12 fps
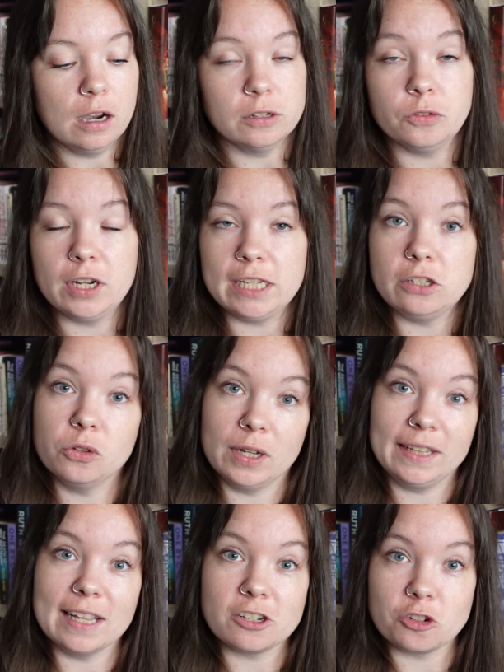I was really
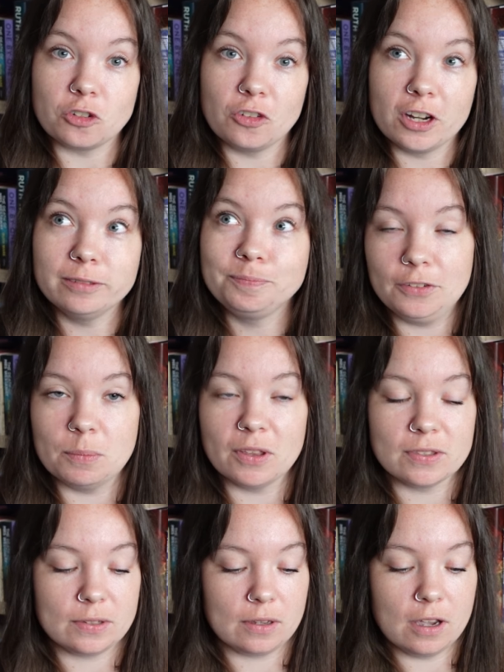enjoying that genre a few
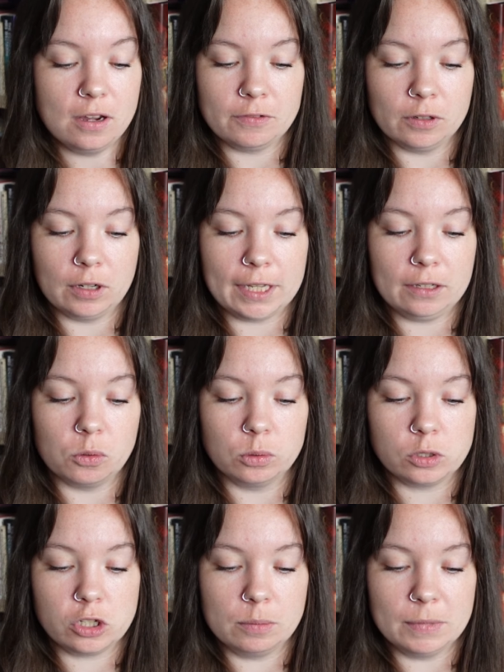months ago. I feel like
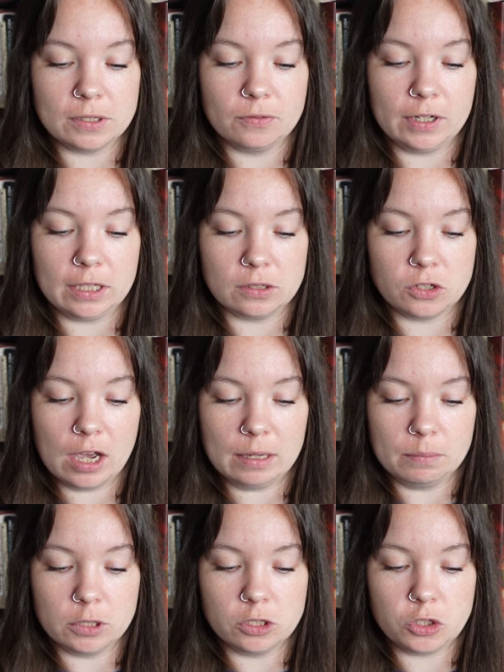autumn is a really good
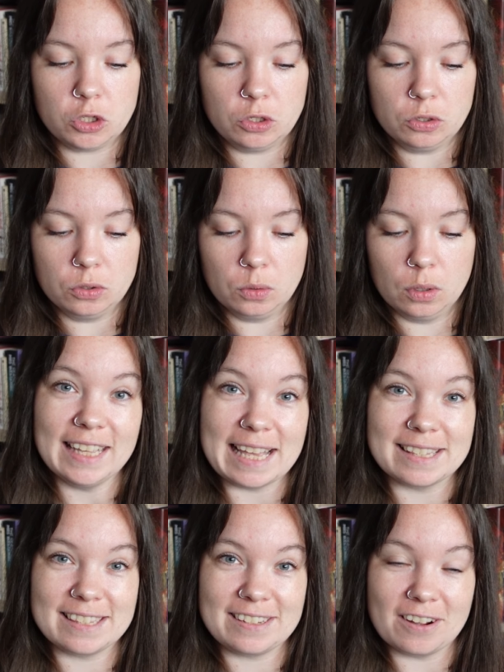time to
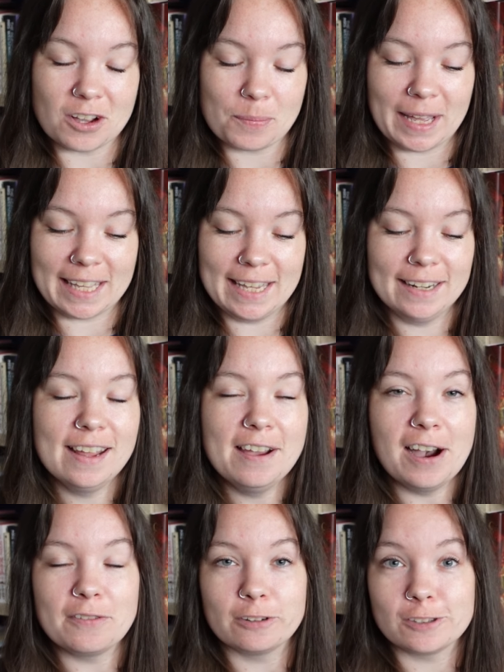get stuck back in.
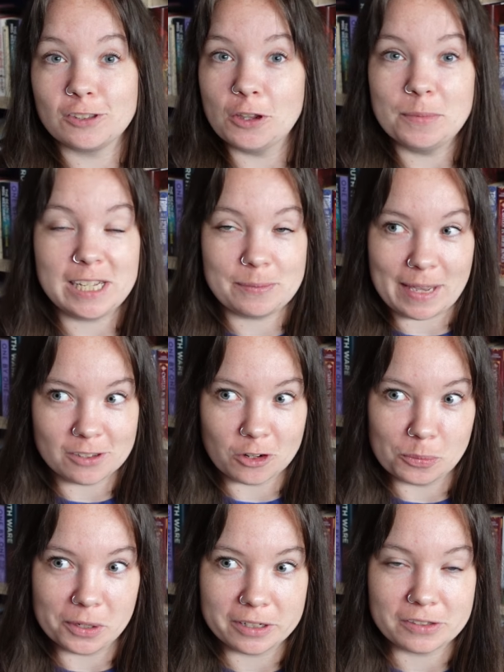I've got so many space
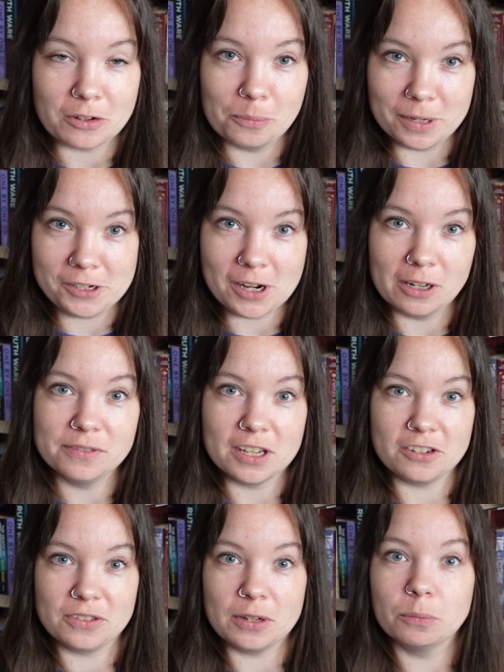horror books on my shelves.
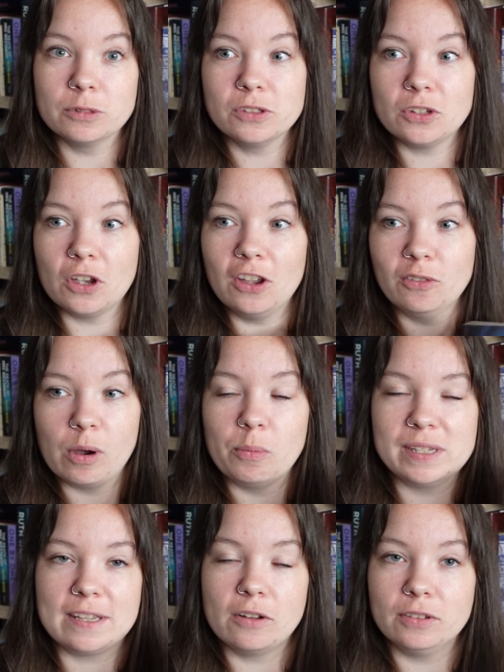I just don't want to overwhelm
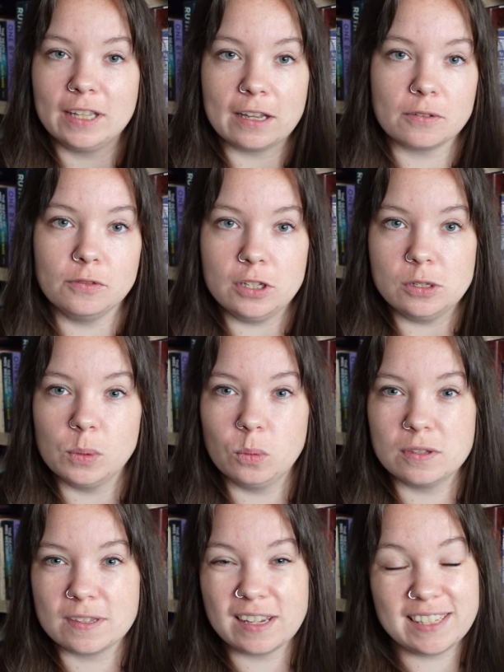myself and get confused with all
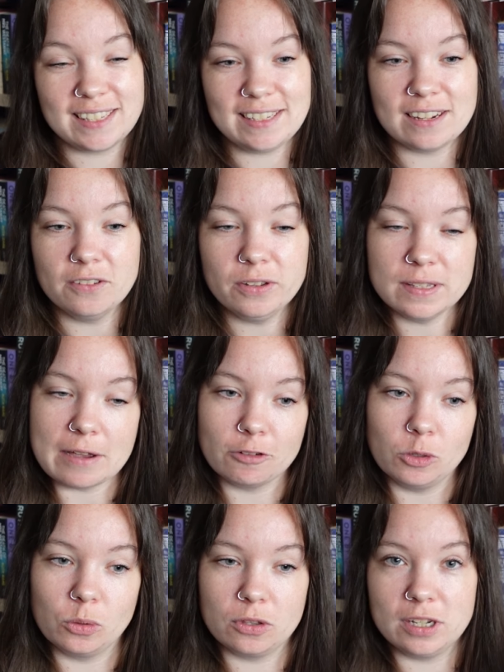the sciencey stuff because
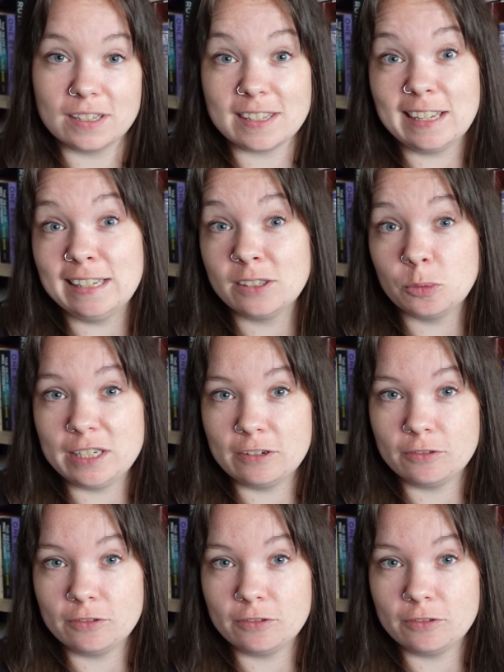every author does it a little bit